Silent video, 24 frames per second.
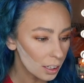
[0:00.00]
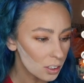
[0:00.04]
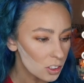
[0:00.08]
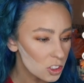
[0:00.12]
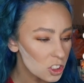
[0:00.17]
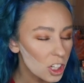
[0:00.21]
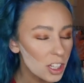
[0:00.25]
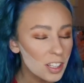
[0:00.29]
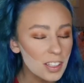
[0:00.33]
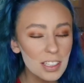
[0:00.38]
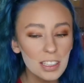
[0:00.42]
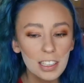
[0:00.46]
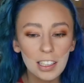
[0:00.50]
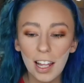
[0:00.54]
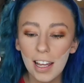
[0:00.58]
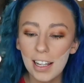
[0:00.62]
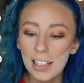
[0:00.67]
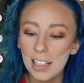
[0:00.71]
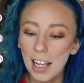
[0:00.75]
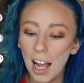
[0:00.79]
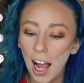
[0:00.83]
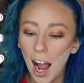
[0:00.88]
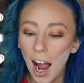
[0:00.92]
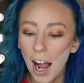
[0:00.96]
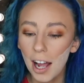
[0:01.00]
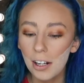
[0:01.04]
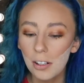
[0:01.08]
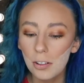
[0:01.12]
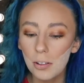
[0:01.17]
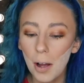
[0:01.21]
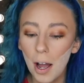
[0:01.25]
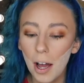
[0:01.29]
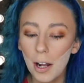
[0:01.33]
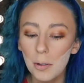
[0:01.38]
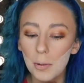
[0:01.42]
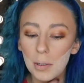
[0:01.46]
just like, I don't
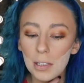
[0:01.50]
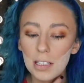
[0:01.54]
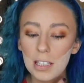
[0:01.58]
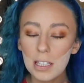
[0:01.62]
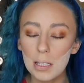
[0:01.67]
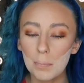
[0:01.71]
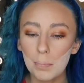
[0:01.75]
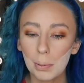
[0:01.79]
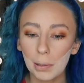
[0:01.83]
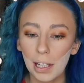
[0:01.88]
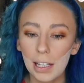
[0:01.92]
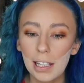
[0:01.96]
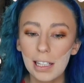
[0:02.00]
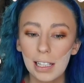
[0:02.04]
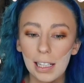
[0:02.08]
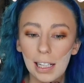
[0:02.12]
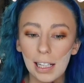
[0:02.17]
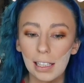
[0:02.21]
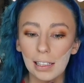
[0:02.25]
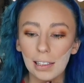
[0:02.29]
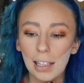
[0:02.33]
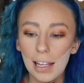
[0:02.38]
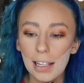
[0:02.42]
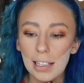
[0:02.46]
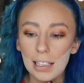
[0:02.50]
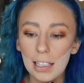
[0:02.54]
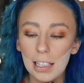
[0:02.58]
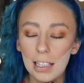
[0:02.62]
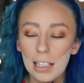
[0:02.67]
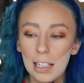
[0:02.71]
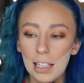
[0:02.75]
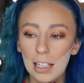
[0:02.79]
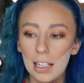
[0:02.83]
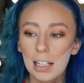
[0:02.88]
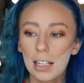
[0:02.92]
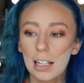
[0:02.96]
know how to explain it, like
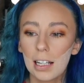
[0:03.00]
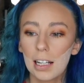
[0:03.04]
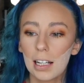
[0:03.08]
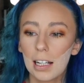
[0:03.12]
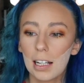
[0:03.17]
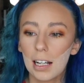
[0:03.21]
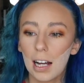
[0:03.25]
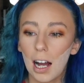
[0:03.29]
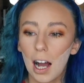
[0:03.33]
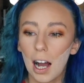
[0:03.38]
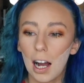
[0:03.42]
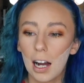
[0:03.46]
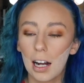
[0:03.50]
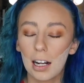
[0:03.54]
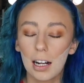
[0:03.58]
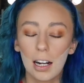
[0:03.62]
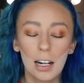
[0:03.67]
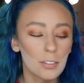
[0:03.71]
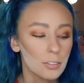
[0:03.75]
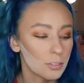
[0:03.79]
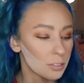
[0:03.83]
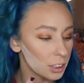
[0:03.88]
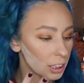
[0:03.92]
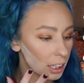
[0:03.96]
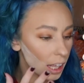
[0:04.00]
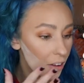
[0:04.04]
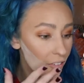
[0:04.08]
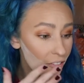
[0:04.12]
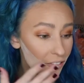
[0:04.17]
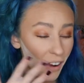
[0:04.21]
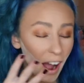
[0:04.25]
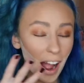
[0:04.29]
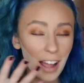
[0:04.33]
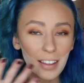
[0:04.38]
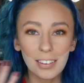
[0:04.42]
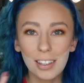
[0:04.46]
really
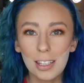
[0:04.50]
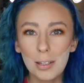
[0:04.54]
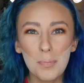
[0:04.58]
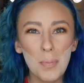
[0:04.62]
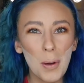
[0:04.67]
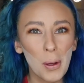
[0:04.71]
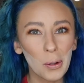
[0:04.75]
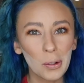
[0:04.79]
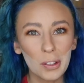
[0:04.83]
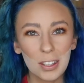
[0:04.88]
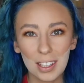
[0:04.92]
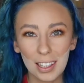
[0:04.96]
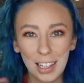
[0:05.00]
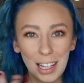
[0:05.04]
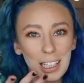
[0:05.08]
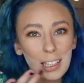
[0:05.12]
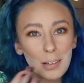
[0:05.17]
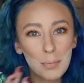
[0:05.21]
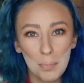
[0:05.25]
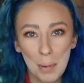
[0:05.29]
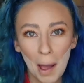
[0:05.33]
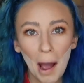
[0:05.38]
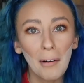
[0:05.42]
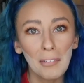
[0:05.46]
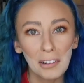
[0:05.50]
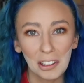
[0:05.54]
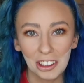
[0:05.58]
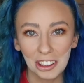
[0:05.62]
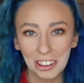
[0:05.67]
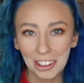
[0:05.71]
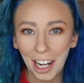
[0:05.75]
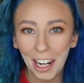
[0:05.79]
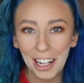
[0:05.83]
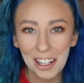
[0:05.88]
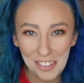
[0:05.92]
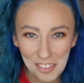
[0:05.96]
finely milled like powder
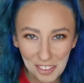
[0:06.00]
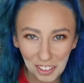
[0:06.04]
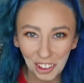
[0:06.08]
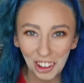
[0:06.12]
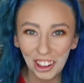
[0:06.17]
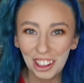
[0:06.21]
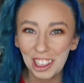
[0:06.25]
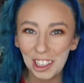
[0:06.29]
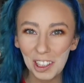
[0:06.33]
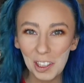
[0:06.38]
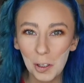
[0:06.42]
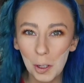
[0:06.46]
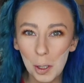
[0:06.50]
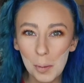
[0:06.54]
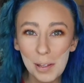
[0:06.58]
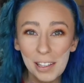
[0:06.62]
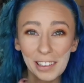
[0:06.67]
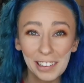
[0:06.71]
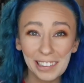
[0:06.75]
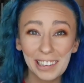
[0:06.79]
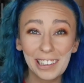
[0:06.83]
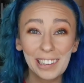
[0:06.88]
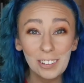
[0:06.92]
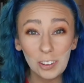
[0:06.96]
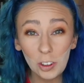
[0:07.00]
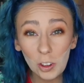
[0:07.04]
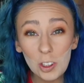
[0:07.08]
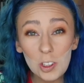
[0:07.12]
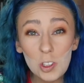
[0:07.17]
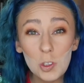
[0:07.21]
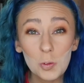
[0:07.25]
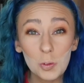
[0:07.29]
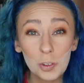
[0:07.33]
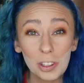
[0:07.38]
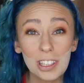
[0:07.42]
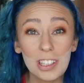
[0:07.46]
kind of look, you know what I mean? Like it
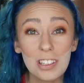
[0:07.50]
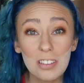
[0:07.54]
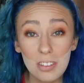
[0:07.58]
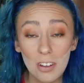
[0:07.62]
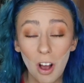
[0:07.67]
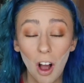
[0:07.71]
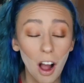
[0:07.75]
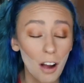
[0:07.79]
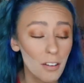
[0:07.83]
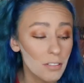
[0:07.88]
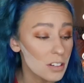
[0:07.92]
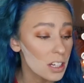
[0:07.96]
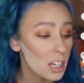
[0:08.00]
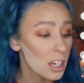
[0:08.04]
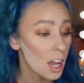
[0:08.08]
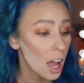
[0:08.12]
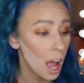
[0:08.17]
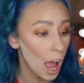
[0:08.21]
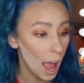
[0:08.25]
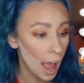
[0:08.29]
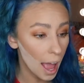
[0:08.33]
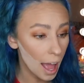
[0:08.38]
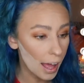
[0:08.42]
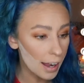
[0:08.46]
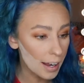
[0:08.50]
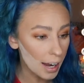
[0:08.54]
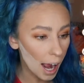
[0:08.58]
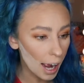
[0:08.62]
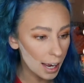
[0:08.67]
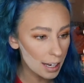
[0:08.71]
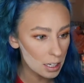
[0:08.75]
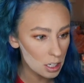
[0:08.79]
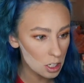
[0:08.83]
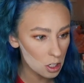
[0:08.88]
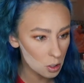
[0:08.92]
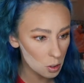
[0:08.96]
looks really soft. And
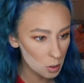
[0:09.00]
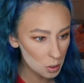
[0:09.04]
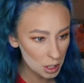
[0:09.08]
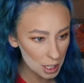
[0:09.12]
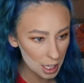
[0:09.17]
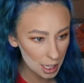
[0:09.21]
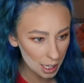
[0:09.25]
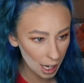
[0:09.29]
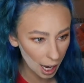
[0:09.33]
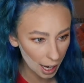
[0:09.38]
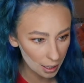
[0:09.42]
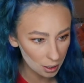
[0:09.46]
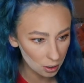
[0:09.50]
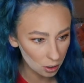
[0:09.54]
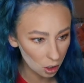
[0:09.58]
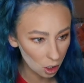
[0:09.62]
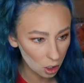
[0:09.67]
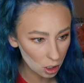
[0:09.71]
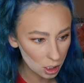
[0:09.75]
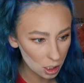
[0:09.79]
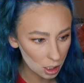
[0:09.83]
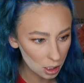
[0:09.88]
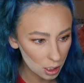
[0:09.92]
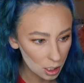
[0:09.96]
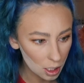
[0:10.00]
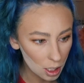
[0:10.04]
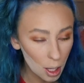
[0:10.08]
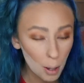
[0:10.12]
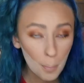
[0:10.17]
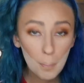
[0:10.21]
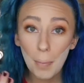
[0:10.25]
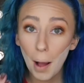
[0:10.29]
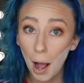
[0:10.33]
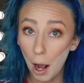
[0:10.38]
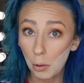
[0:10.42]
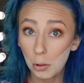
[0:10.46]
I do think I look
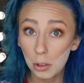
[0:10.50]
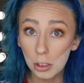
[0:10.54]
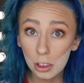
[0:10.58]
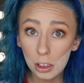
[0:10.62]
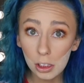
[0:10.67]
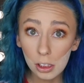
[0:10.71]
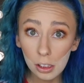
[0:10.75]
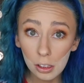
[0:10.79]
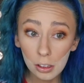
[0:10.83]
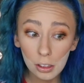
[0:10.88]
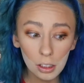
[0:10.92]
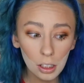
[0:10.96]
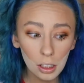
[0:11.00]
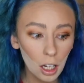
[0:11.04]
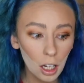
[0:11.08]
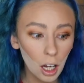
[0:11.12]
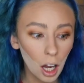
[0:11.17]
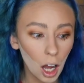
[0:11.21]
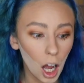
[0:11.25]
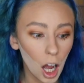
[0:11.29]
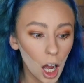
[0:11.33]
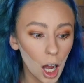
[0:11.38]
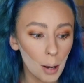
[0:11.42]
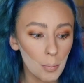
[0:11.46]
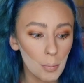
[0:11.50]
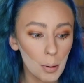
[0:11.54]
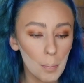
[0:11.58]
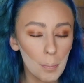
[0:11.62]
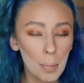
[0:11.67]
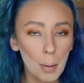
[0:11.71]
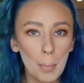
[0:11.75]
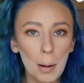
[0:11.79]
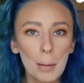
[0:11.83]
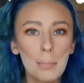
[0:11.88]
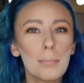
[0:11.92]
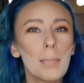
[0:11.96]
powdered,
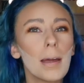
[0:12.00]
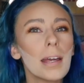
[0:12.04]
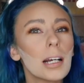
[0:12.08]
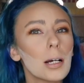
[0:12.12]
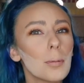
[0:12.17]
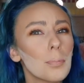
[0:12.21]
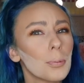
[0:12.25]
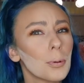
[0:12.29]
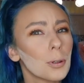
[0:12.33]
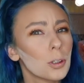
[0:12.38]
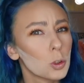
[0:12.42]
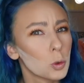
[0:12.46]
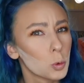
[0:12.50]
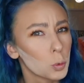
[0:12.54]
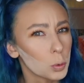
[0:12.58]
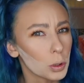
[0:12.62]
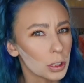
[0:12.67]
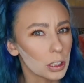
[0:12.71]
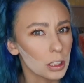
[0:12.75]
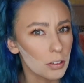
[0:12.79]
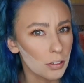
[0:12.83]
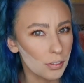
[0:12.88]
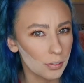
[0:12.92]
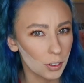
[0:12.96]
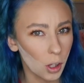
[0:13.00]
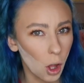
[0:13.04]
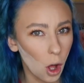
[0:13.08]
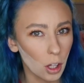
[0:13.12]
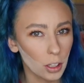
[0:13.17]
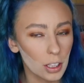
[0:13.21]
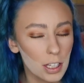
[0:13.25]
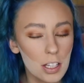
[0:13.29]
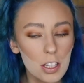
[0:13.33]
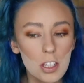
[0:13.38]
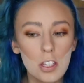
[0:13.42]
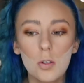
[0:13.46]
but my makeup looks really
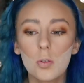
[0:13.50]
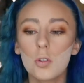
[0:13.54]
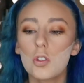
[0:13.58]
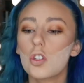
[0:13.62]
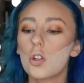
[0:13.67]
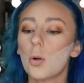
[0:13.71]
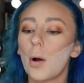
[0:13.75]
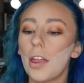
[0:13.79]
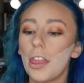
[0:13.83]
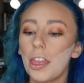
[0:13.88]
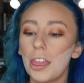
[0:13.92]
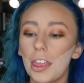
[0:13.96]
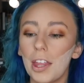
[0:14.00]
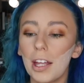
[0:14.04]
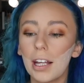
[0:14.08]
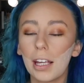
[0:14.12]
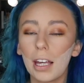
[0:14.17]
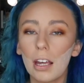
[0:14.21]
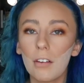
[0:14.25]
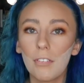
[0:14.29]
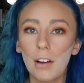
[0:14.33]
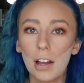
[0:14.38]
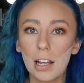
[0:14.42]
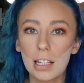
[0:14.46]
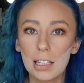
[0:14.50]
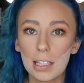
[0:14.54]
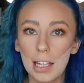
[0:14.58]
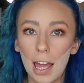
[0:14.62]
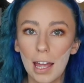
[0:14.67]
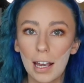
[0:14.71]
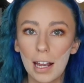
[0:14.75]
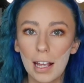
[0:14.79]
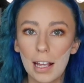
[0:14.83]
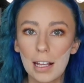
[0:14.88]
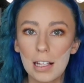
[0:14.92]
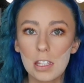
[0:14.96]
flawless. So I think if I
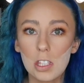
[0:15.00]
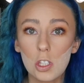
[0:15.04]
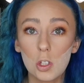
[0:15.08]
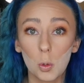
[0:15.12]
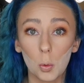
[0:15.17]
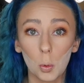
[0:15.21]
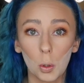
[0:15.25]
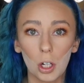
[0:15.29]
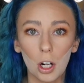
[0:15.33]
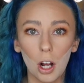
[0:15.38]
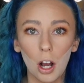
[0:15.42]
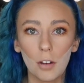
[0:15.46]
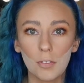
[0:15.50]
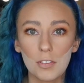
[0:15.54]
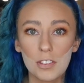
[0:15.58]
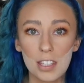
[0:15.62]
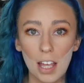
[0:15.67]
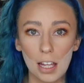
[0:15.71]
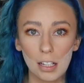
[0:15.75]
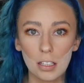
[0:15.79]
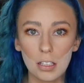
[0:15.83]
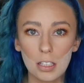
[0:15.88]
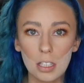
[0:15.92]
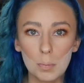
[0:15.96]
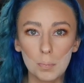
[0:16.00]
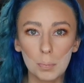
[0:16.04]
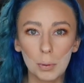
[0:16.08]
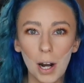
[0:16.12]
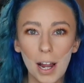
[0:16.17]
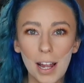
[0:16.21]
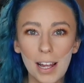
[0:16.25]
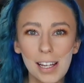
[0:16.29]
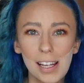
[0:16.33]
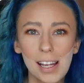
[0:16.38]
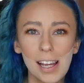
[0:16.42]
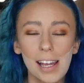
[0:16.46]
get a squirt of setting
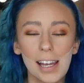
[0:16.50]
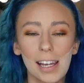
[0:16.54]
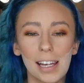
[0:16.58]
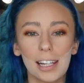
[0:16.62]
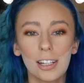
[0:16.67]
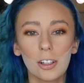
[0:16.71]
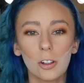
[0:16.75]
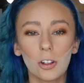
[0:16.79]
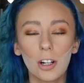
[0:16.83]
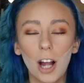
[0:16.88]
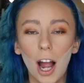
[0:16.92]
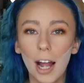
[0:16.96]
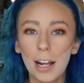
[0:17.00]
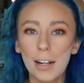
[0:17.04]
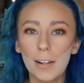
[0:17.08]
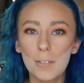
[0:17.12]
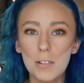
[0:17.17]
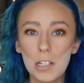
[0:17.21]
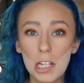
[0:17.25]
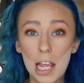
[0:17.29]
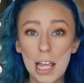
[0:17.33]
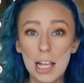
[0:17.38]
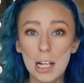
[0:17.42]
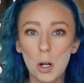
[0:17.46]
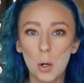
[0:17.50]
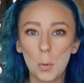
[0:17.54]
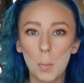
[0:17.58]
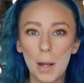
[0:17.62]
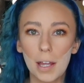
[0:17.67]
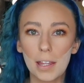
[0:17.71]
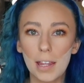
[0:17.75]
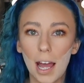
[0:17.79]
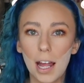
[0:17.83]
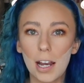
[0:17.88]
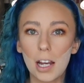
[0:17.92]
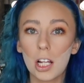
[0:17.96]
spray, it'll kind of take
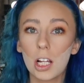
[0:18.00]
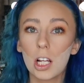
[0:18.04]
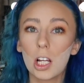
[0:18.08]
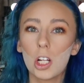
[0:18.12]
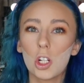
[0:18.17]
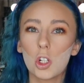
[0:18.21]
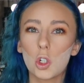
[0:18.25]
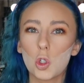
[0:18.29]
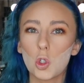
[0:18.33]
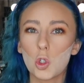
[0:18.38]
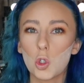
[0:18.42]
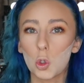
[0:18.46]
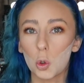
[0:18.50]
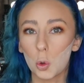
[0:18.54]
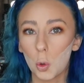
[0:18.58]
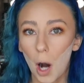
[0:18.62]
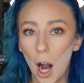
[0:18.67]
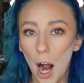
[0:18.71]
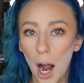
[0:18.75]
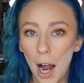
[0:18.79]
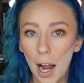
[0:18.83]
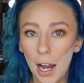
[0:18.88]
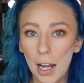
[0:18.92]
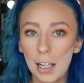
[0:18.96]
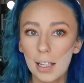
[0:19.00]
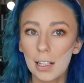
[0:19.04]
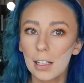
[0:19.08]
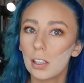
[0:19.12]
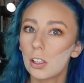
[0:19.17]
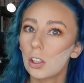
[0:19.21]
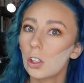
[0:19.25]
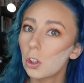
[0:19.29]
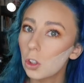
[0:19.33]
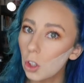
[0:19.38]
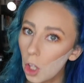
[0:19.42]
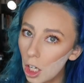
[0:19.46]
away that dry
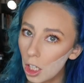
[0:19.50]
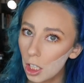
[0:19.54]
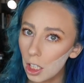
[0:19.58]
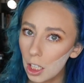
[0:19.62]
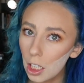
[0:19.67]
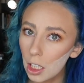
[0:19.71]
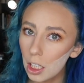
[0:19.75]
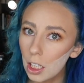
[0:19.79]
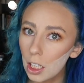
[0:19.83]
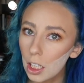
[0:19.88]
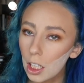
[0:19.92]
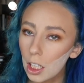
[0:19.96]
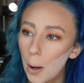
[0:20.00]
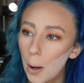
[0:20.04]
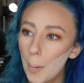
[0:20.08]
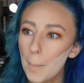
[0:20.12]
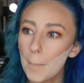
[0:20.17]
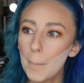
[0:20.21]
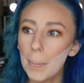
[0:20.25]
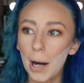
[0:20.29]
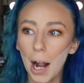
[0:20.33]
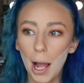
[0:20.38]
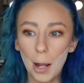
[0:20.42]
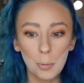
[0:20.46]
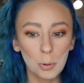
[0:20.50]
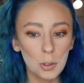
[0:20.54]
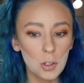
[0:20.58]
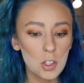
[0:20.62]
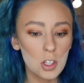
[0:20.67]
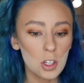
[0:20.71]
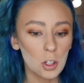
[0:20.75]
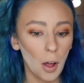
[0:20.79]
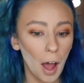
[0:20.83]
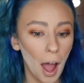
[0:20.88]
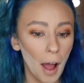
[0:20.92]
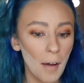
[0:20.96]
look, but I will
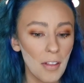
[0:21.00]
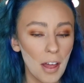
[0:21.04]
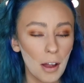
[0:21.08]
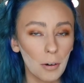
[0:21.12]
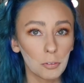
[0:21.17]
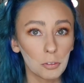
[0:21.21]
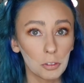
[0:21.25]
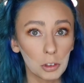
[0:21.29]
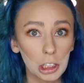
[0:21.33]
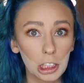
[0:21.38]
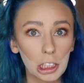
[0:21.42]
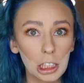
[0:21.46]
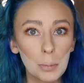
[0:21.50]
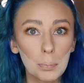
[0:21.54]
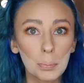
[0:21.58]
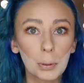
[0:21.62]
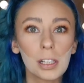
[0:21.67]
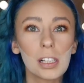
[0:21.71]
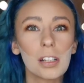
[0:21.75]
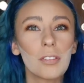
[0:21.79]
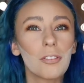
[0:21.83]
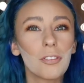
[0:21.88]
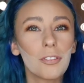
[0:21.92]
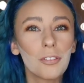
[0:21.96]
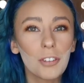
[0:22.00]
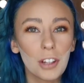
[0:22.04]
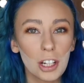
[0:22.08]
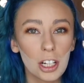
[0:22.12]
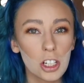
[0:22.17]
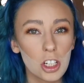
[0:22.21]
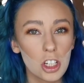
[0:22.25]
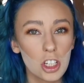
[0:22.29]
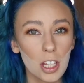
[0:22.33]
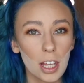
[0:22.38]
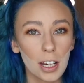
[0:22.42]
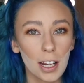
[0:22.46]
still have that really pretty
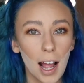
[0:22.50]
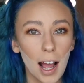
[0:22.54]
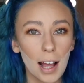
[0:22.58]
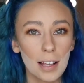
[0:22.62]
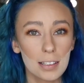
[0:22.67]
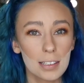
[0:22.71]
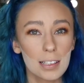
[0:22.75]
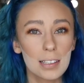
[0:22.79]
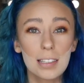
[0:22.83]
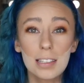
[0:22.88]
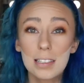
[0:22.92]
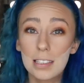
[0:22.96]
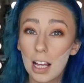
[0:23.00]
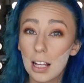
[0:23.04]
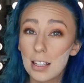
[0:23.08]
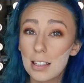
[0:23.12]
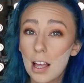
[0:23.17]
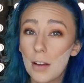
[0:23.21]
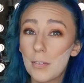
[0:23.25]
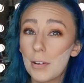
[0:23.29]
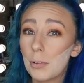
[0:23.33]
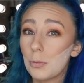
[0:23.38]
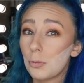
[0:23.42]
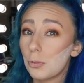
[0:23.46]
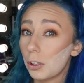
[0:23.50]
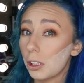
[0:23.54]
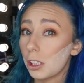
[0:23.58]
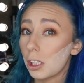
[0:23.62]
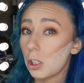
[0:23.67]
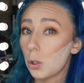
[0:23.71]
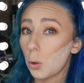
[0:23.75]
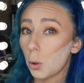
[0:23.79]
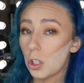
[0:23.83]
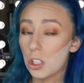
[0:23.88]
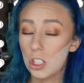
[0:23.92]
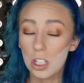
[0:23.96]
finish that it has, because it does have a really
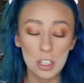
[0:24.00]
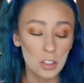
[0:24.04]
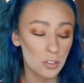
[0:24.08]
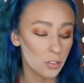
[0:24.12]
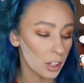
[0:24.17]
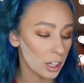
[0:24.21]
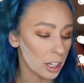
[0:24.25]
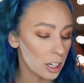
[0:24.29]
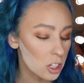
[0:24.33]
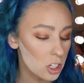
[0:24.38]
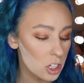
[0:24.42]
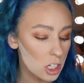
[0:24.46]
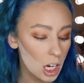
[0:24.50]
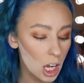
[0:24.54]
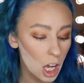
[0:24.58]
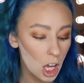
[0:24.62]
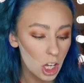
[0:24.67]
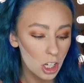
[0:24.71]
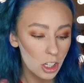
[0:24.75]
gorgeous finish.